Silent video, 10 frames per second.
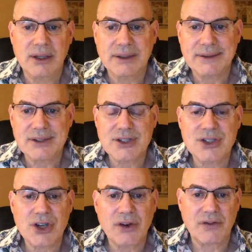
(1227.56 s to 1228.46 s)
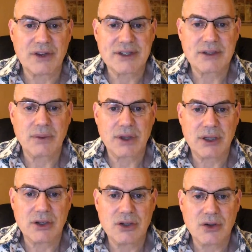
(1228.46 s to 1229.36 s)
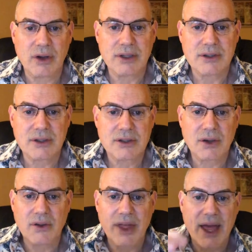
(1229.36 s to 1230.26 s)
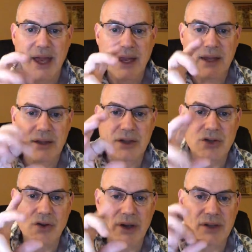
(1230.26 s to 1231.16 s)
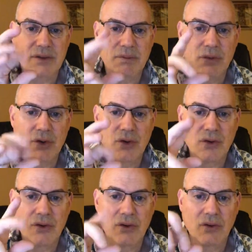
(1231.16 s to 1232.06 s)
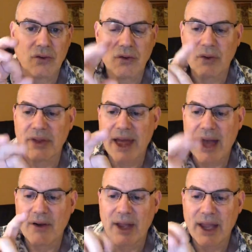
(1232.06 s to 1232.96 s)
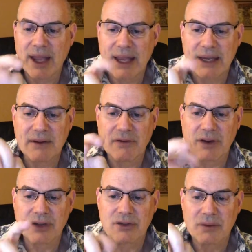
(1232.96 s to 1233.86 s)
surface within your joints so that the joints move without any friction,